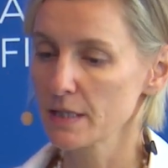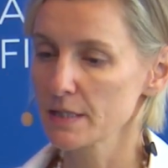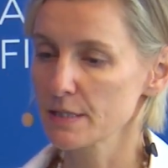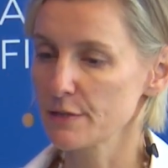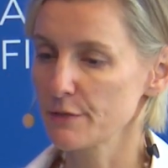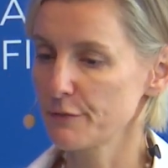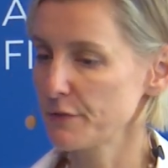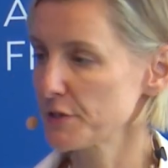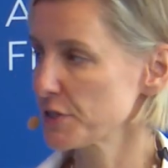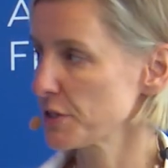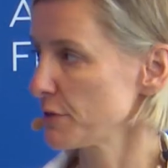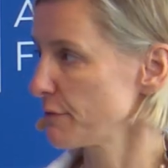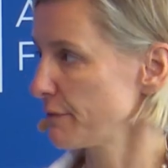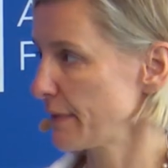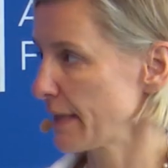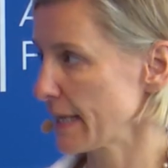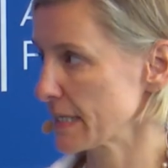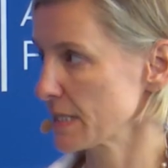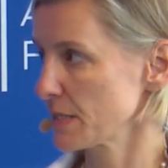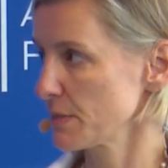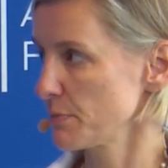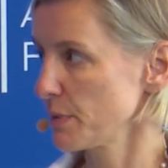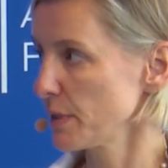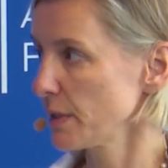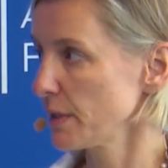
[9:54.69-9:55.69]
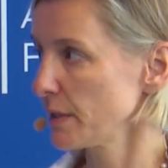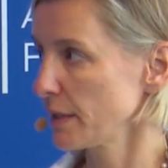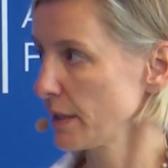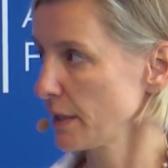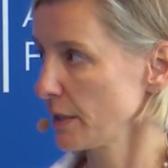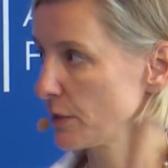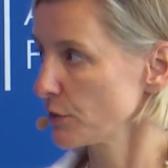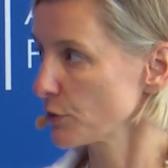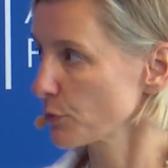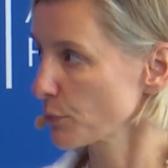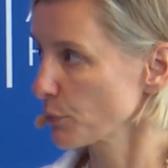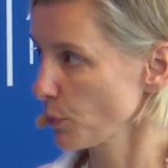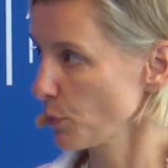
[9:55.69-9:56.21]
sufficient flexibility
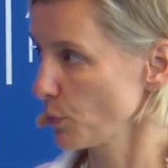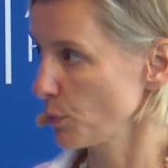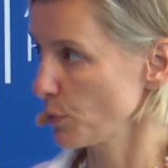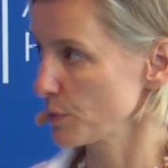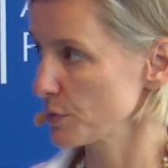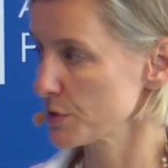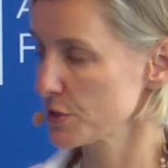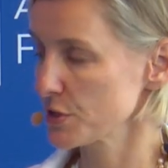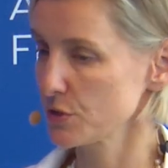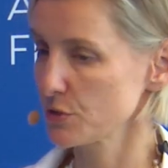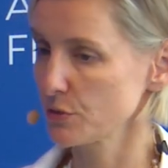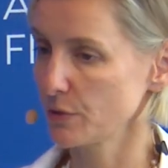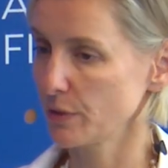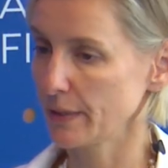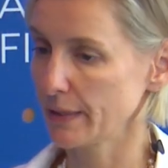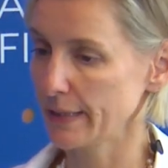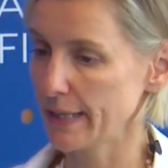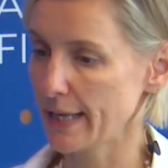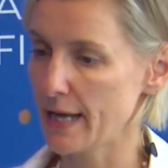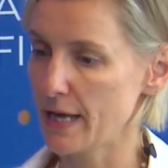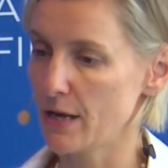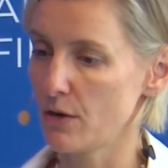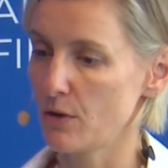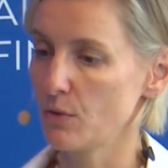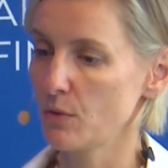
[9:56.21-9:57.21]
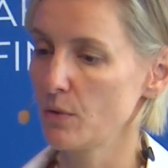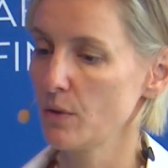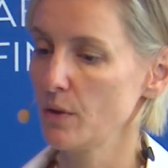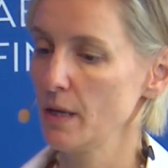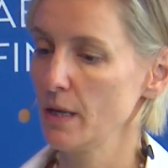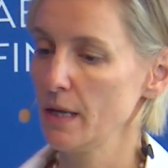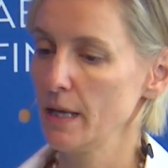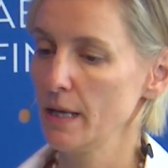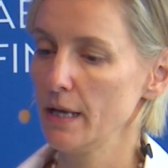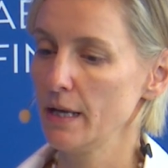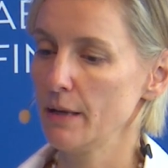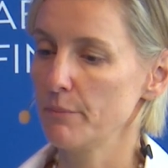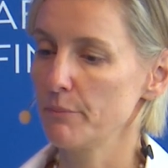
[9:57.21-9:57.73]
in the rules to allow
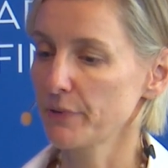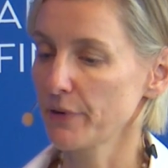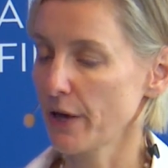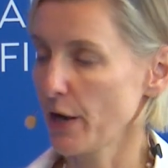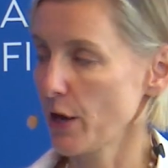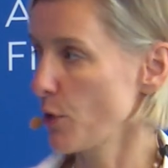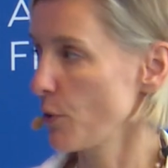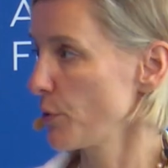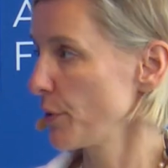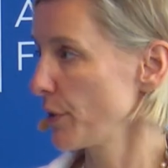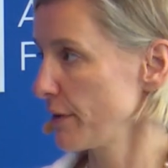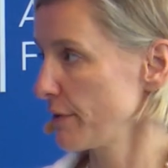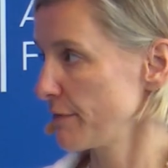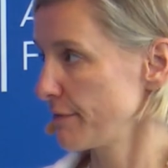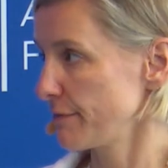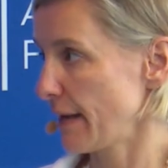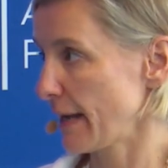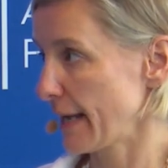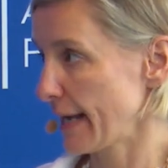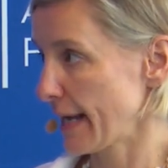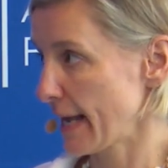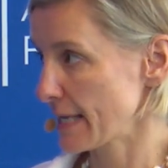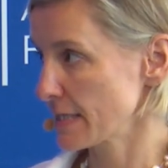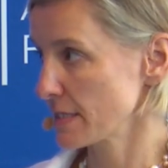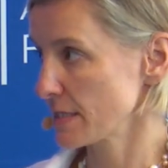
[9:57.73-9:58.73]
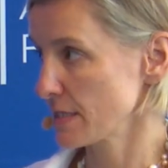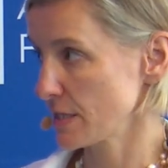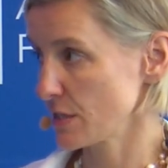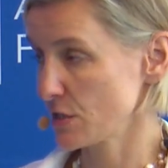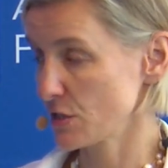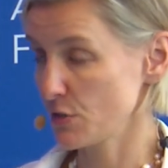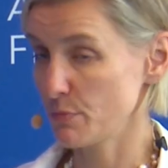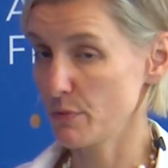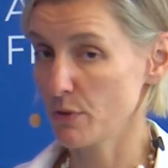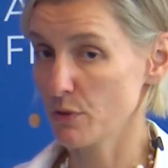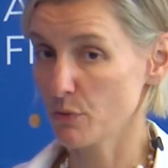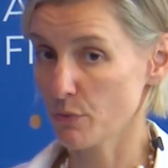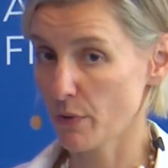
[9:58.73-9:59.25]
priority financing
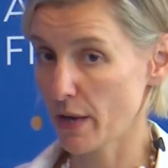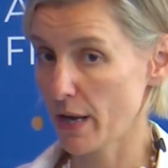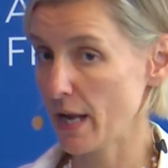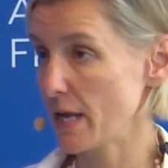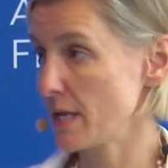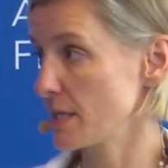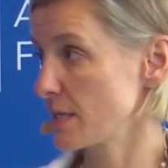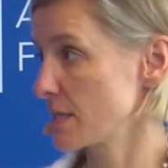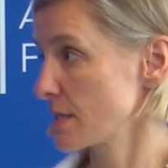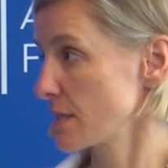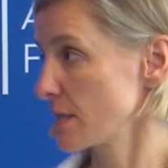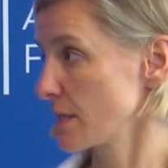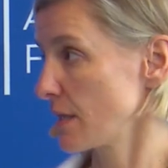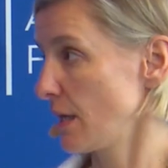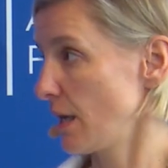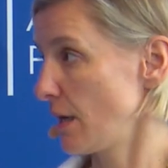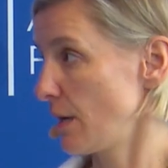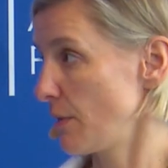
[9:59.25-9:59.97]
to be raised